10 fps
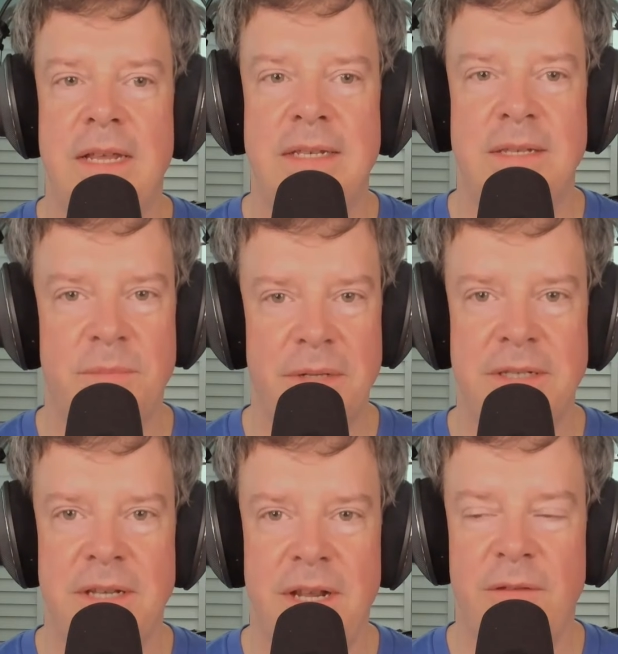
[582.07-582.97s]

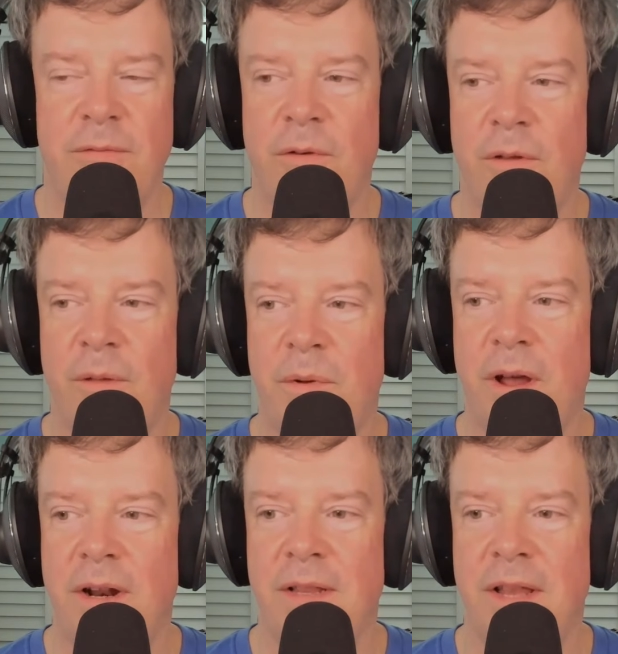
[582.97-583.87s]
simplicity for the
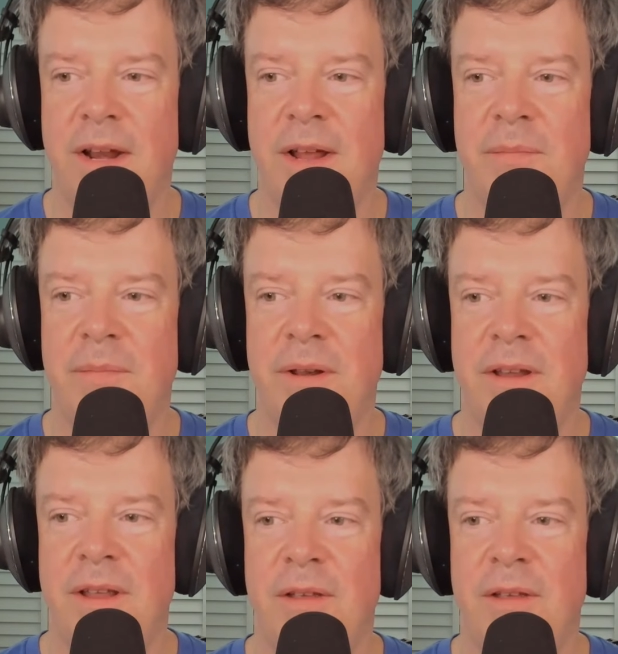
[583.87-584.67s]
product lineup and